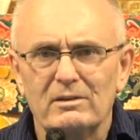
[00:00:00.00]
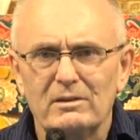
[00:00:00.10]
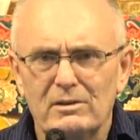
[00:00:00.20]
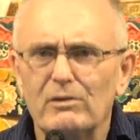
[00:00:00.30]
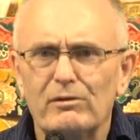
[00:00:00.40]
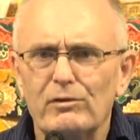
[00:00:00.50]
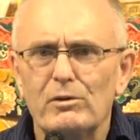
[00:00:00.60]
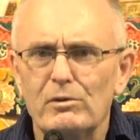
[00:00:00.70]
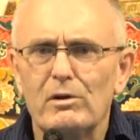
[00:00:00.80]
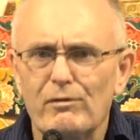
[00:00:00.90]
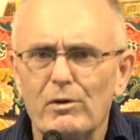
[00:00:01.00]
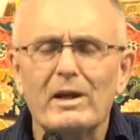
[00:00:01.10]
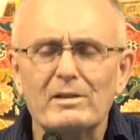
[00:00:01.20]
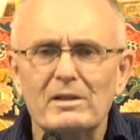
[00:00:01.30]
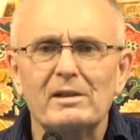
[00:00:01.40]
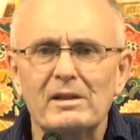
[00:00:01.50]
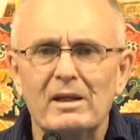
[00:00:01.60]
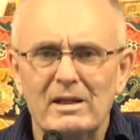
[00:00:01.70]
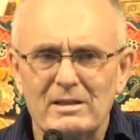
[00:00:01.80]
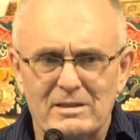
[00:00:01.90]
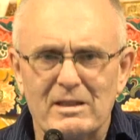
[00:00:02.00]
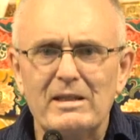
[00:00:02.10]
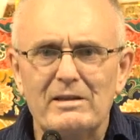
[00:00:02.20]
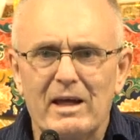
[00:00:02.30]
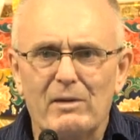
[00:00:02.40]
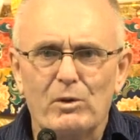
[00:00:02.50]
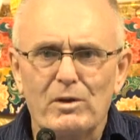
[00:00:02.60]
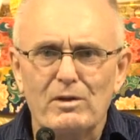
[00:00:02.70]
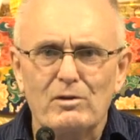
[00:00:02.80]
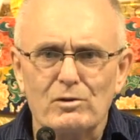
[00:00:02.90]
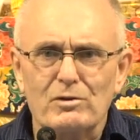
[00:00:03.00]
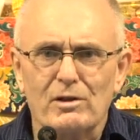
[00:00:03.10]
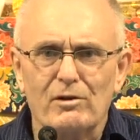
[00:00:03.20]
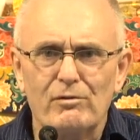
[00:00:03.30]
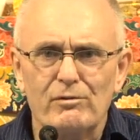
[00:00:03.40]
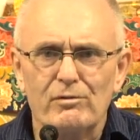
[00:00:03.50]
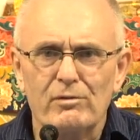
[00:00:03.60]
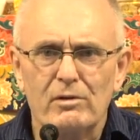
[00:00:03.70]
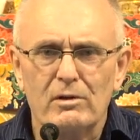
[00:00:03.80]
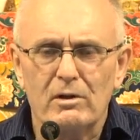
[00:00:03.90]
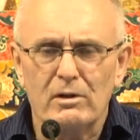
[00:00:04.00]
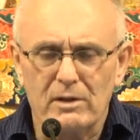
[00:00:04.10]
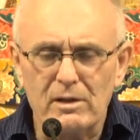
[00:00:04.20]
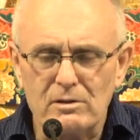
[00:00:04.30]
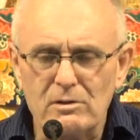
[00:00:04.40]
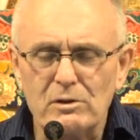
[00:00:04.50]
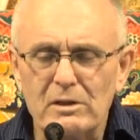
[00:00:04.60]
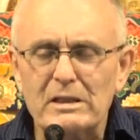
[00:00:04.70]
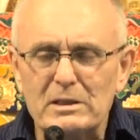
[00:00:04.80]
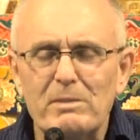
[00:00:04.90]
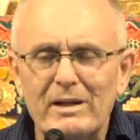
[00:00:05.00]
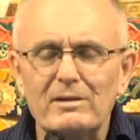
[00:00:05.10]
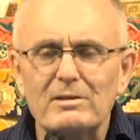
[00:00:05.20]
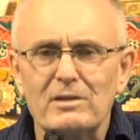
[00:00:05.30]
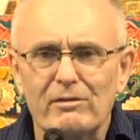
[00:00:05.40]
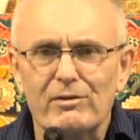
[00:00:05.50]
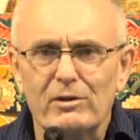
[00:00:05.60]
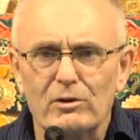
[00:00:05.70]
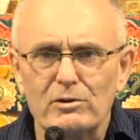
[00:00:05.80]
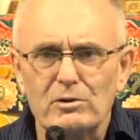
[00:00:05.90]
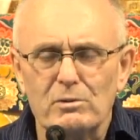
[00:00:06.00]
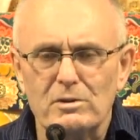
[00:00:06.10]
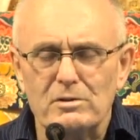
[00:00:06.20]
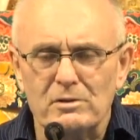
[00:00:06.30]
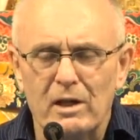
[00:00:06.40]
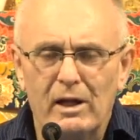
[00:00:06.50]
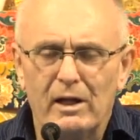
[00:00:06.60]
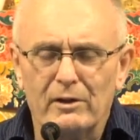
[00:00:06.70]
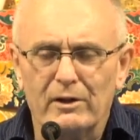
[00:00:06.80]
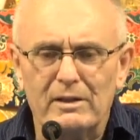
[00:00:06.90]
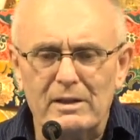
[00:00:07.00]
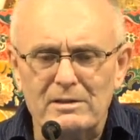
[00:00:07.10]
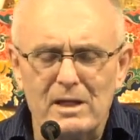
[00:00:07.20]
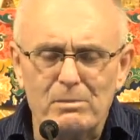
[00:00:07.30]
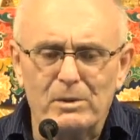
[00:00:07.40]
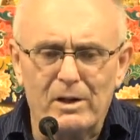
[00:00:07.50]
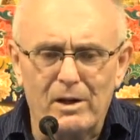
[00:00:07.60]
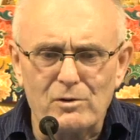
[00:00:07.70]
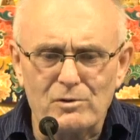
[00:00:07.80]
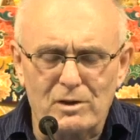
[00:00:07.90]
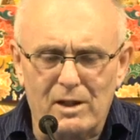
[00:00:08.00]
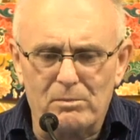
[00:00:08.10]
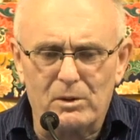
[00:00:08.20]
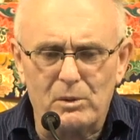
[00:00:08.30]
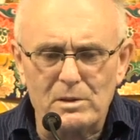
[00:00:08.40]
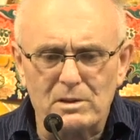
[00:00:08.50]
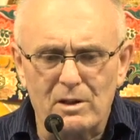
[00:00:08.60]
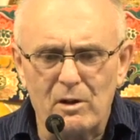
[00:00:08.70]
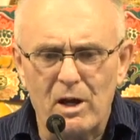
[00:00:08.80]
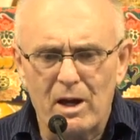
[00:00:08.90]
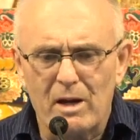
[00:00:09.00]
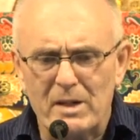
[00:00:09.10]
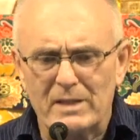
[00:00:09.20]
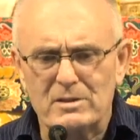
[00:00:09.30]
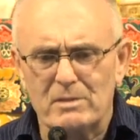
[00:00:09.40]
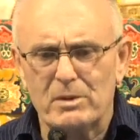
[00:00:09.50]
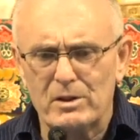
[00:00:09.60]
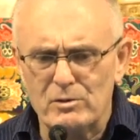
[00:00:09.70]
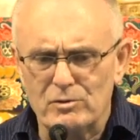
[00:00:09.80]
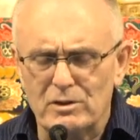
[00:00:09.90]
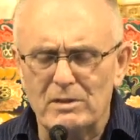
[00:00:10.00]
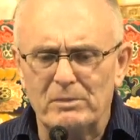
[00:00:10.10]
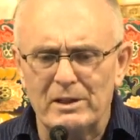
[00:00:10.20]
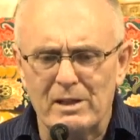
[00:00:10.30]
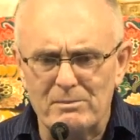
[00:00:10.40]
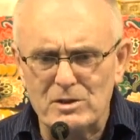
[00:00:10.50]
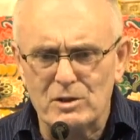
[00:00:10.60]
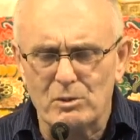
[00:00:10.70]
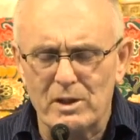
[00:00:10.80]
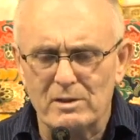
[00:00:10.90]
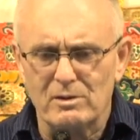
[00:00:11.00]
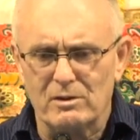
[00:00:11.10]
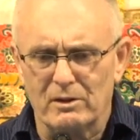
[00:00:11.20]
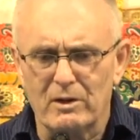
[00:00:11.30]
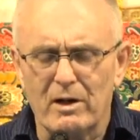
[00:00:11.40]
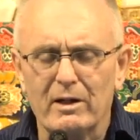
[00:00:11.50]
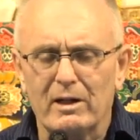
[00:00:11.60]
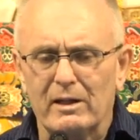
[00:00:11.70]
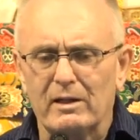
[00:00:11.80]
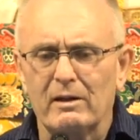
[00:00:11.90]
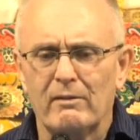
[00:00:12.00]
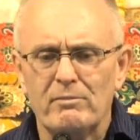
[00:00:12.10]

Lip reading: You know, if you actually see that within yourself, then you can expect to suffer the consequences. And like the example that I used a couple of weeks ago about somebody who's deeply habituated to lying,